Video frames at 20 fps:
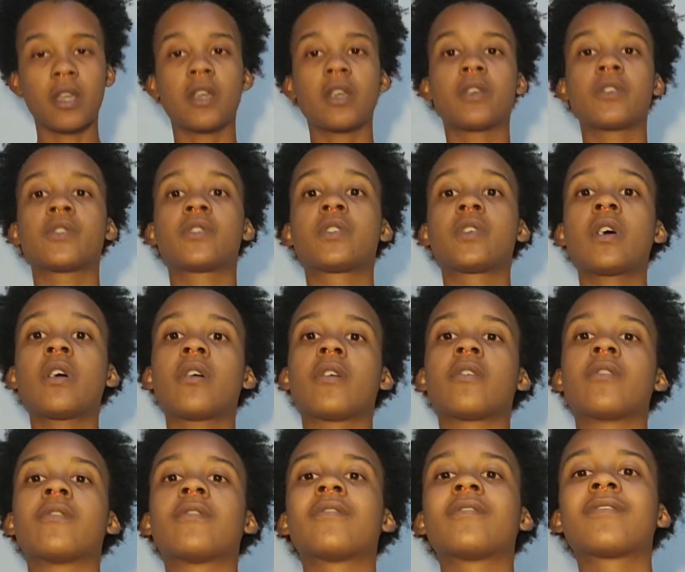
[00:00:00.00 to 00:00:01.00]

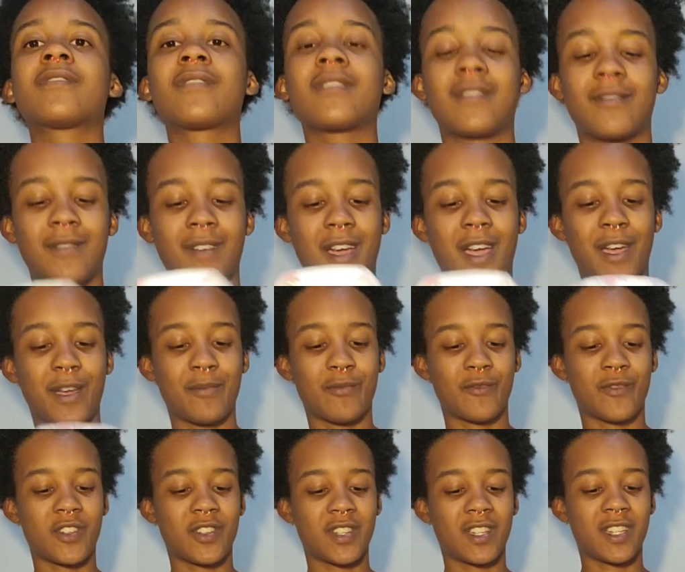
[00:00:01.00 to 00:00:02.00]
So I'm
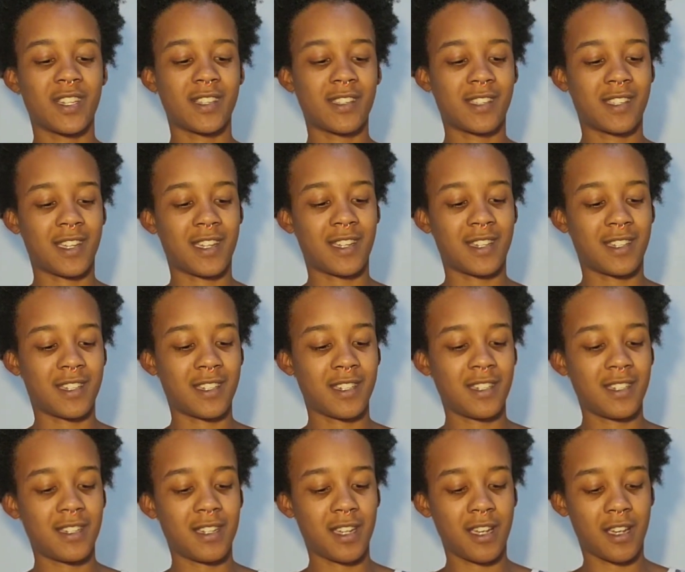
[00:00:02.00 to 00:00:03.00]
really
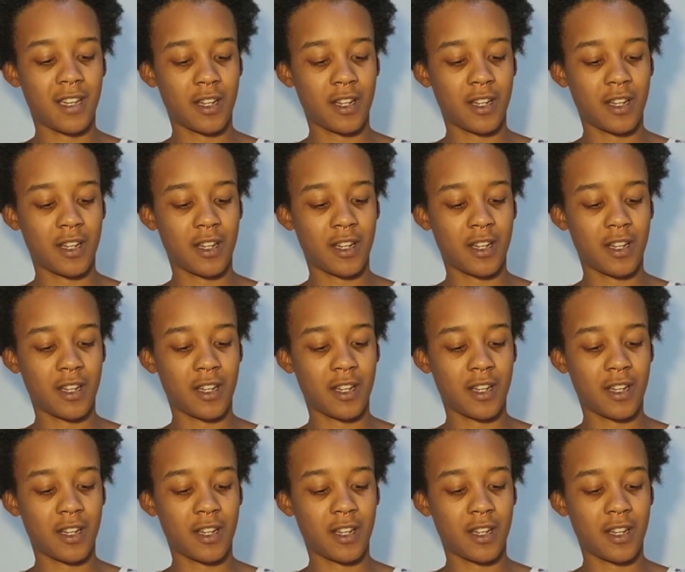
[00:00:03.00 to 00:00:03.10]
excited.